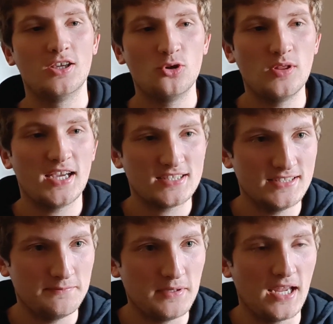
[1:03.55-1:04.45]
You'll
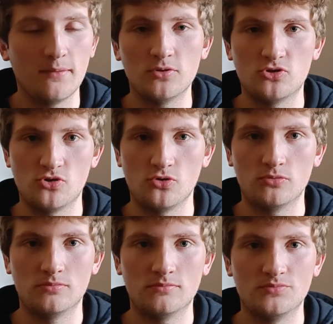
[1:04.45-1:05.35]
actually be able
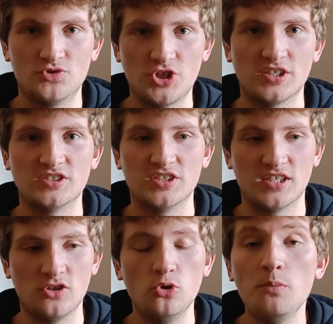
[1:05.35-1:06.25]
to change this,
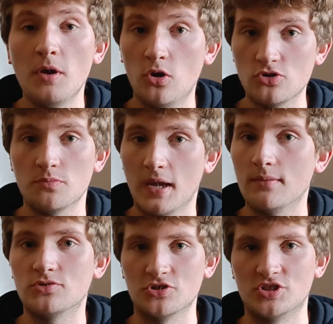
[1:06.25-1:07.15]
and you'll also be
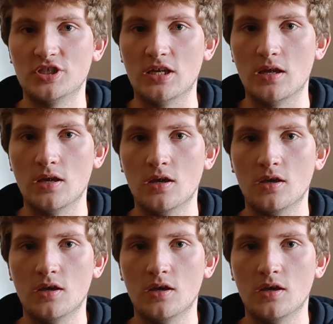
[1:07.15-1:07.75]
able to see